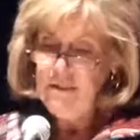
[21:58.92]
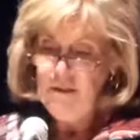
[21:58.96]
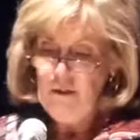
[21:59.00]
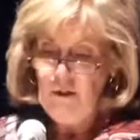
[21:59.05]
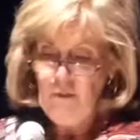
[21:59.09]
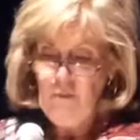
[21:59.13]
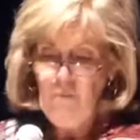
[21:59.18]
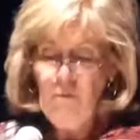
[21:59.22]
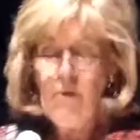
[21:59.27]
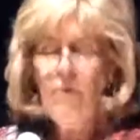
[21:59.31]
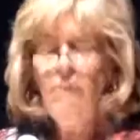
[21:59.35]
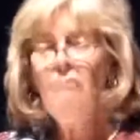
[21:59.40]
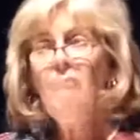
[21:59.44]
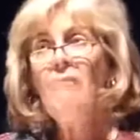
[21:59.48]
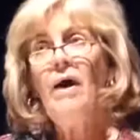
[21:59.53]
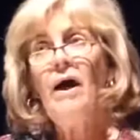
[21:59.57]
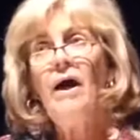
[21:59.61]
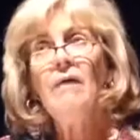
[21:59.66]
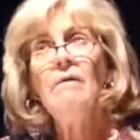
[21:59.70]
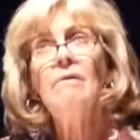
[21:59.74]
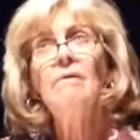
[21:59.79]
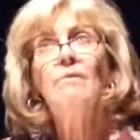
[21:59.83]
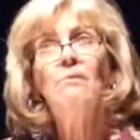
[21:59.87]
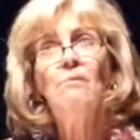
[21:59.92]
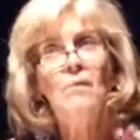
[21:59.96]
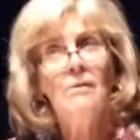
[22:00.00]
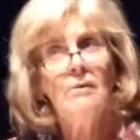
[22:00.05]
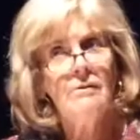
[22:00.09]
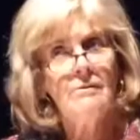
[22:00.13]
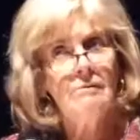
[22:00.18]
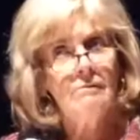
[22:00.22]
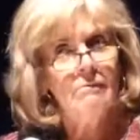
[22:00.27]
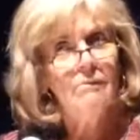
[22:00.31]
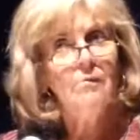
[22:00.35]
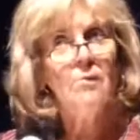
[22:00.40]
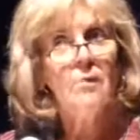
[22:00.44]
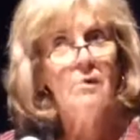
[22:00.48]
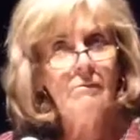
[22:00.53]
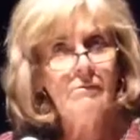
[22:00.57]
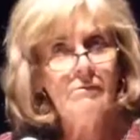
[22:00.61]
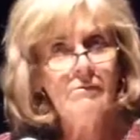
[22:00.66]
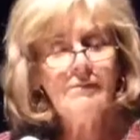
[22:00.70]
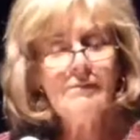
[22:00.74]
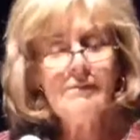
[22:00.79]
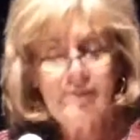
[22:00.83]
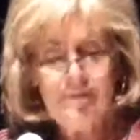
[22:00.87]
no, but
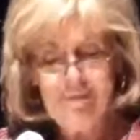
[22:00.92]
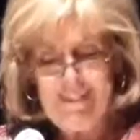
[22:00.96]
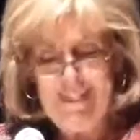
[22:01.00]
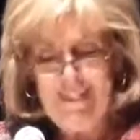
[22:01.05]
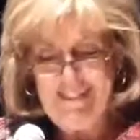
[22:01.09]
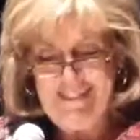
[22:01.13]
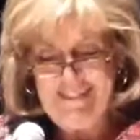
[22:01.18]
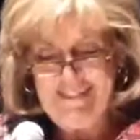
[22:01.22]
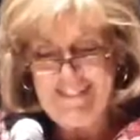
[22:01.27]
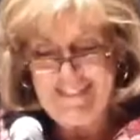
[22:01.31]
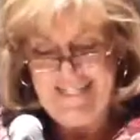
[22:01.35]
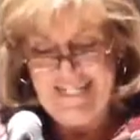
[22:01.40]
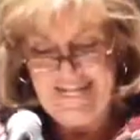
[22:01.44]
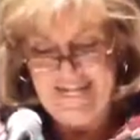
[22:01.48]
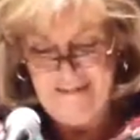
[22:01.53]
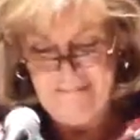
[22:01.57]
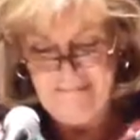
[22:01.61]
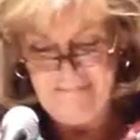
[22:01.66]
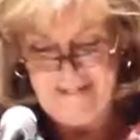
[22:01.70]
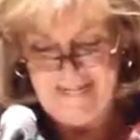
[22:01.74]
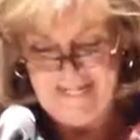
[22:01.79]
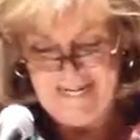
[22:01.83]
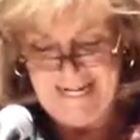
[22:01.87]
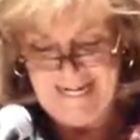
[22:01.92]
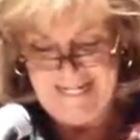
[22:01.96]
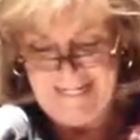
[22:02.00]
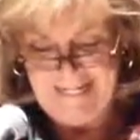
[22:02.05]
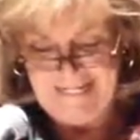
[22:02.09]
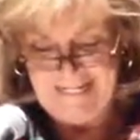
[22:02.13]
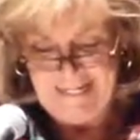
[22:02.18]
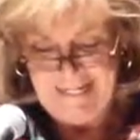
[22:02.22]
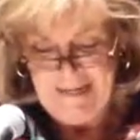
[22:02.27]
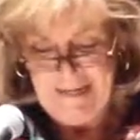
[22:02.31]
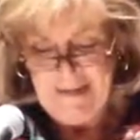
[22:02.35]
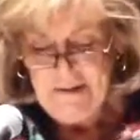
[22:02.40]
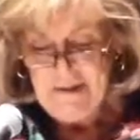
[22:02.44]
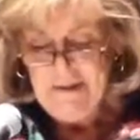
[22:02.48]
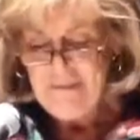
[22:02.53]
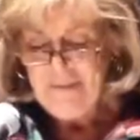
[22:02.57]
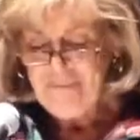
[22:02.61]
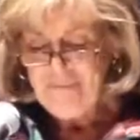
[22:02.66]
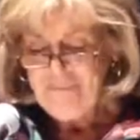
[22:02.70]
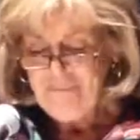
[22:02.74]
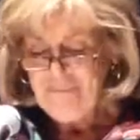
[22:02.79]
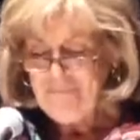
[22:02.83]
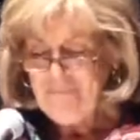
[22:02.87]
keep me at it.
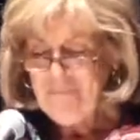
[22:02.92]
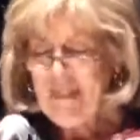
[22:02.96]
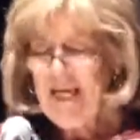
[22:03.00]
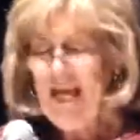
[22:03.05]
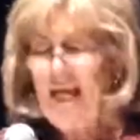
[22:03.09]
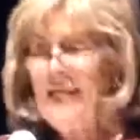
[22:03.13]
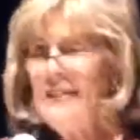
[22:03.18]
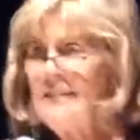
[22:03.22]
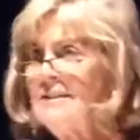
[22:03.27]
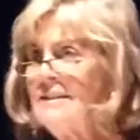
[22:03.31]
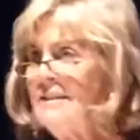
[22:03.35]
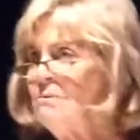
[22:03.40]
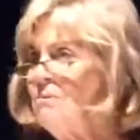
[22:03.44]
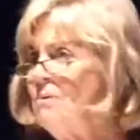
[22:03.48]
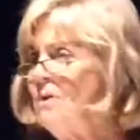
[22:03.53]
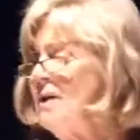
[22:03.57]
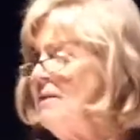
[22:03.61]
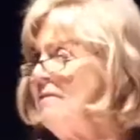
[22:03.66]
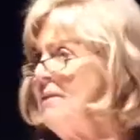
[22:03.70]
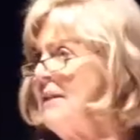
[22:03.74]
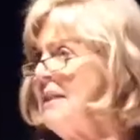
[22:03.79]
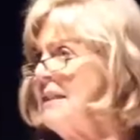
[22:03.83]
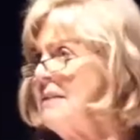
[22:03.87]
I said, what if it